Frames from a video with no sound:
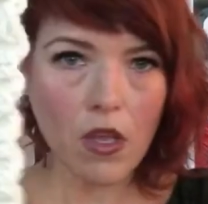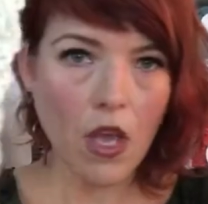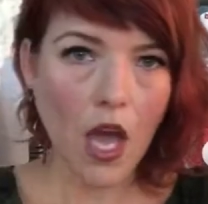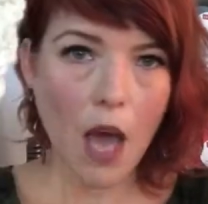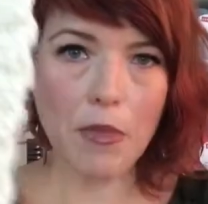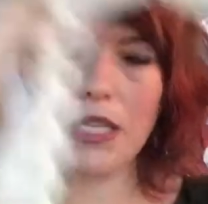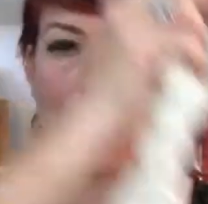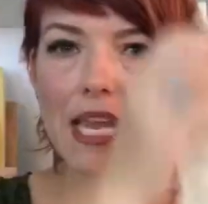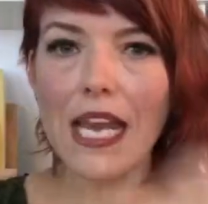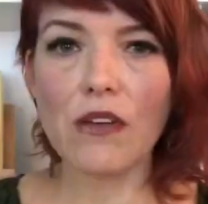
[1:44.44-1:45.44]
to lay it out to
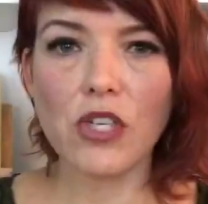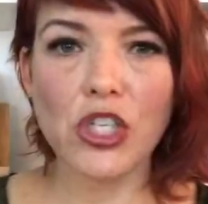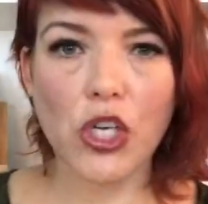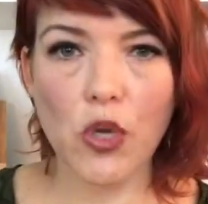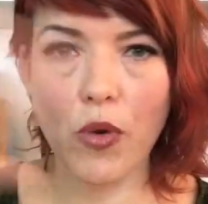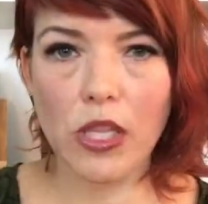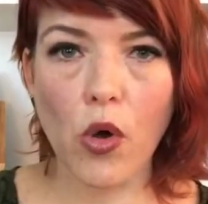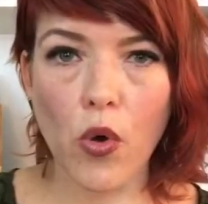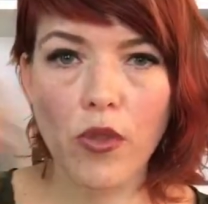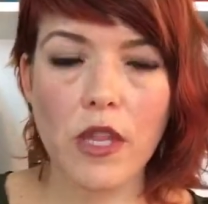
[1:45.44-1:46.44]
show you what the whole, th this
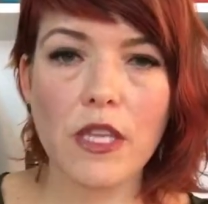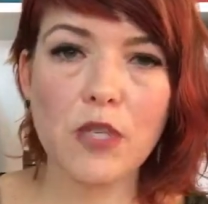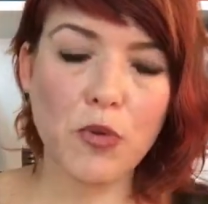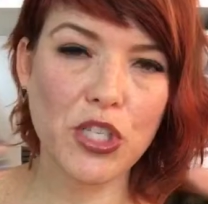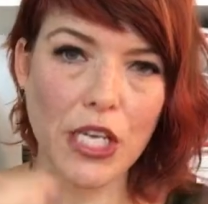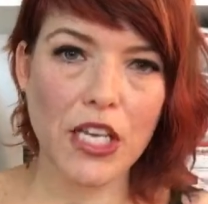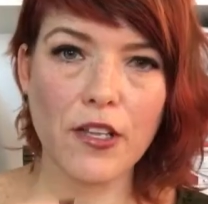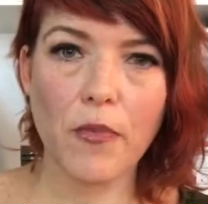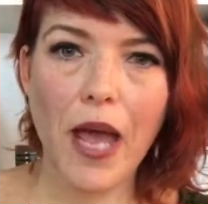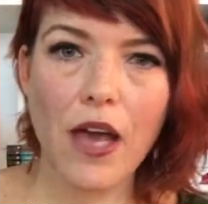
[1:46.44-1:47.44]
particular pattern
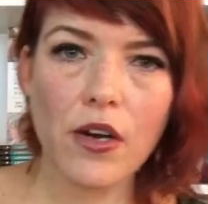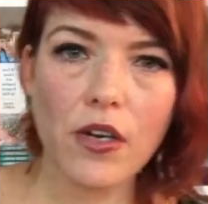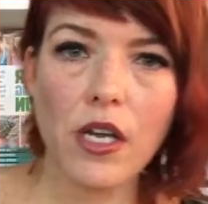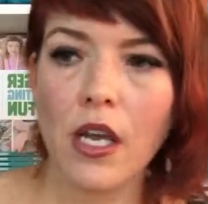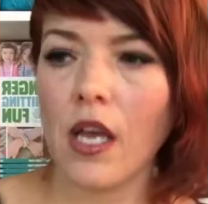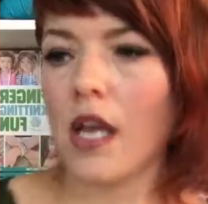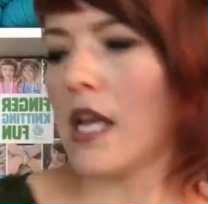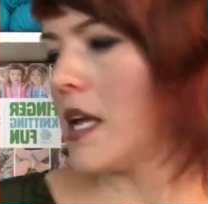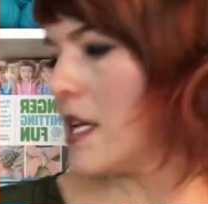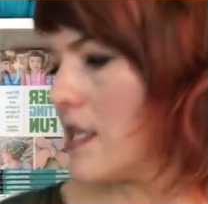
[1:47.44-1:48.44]
is
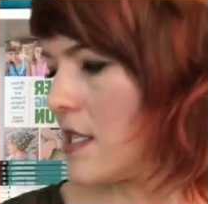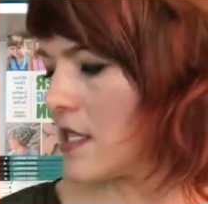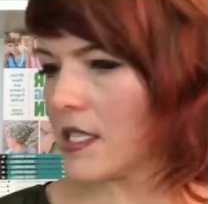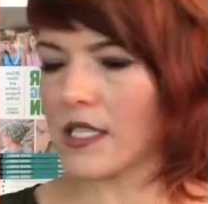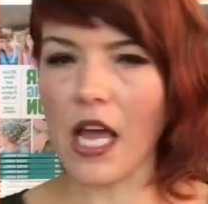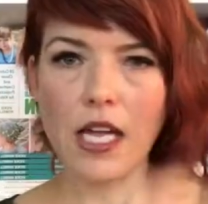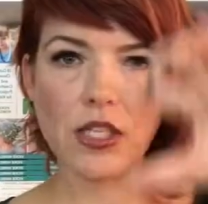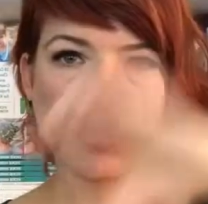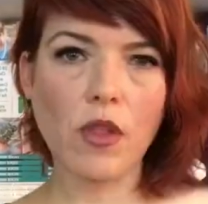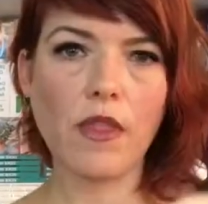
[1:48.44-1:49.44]
designed so that the
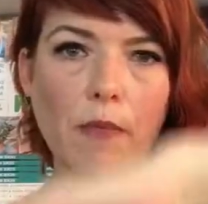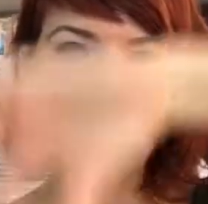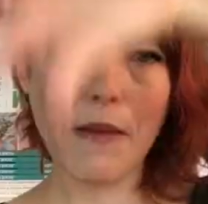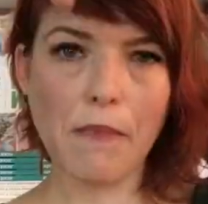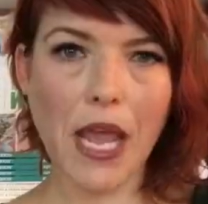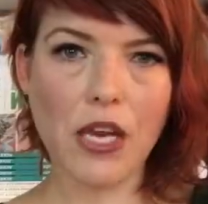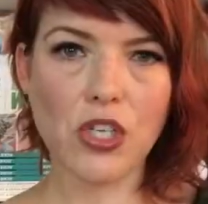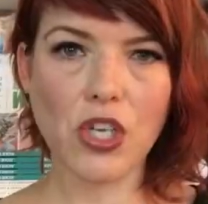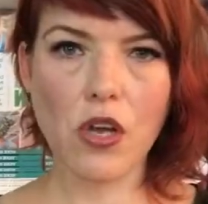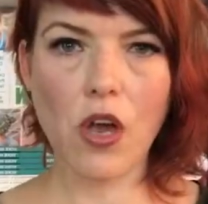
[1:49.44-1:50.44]
button band and shawl
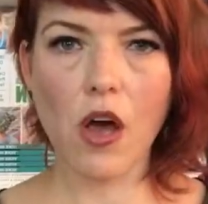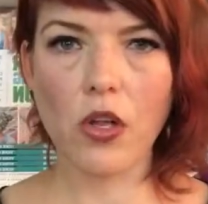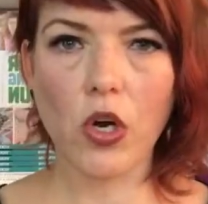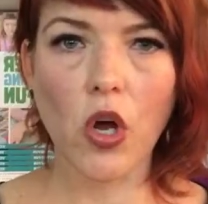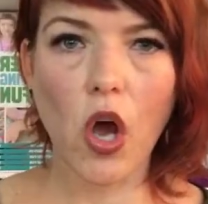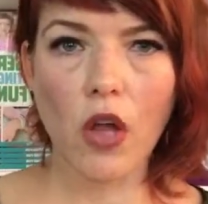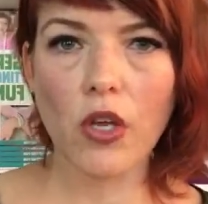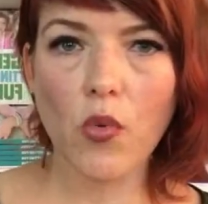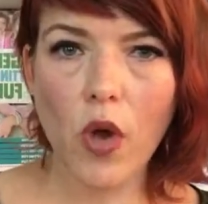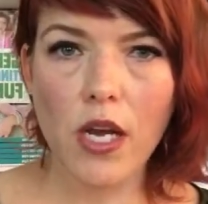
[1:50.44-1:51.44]
collar are all in one and
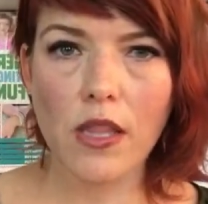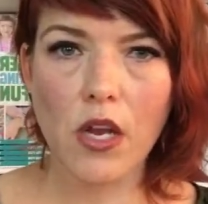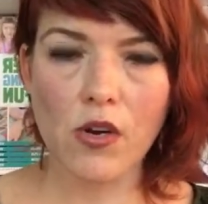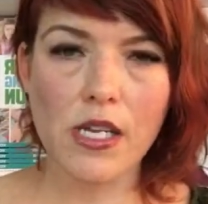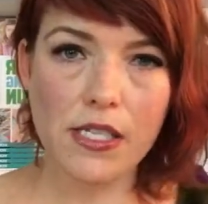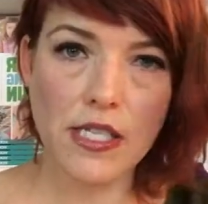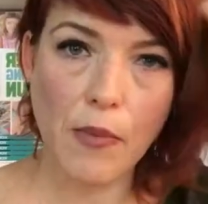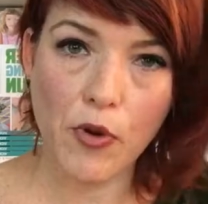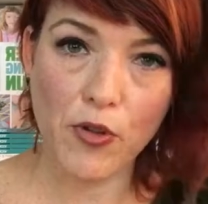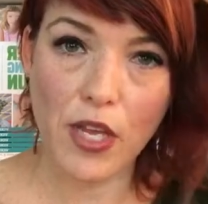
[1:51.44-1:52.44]
they're knit separately.
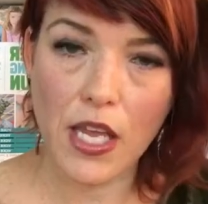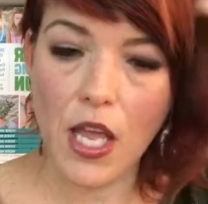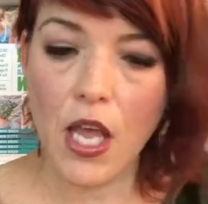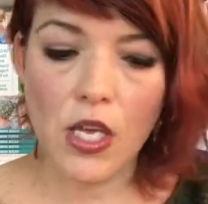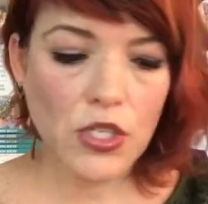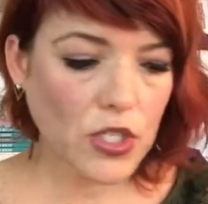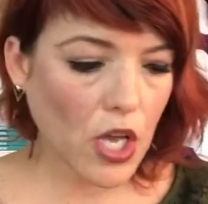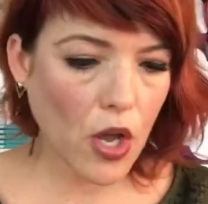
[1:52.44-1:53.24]
So